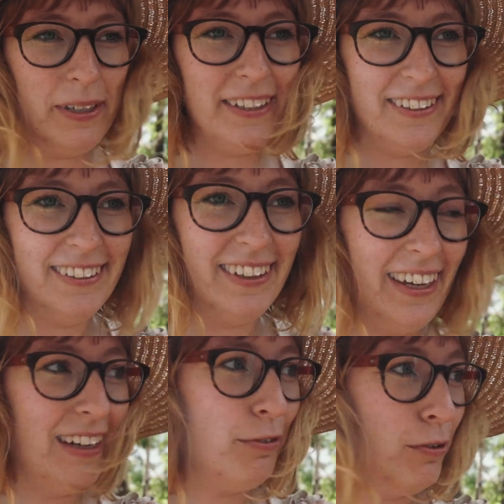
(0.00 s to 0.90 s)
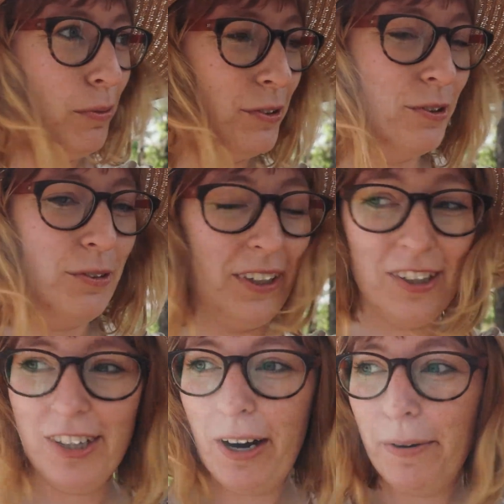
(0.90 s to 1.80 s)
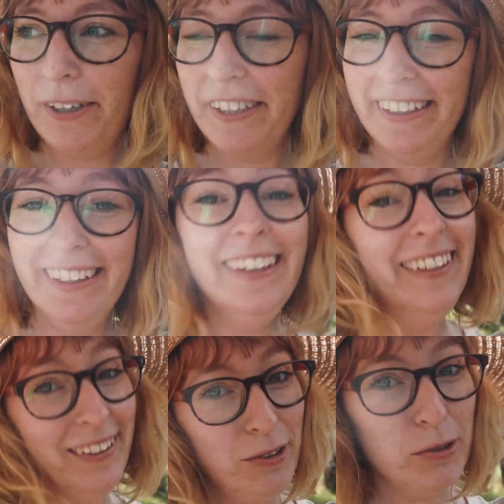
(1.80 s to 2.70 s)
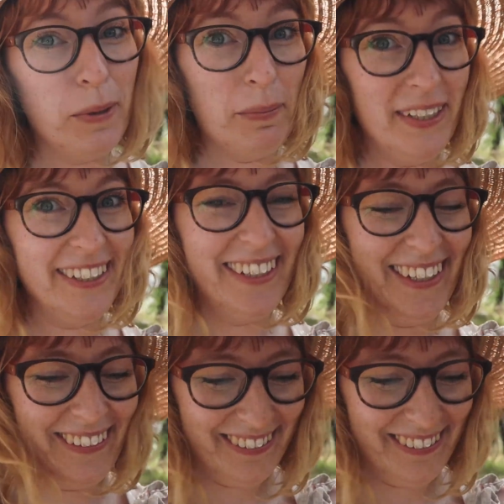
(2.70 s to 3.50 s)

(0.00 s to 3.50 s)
it. And if you want to take a shower, you swim in the sea.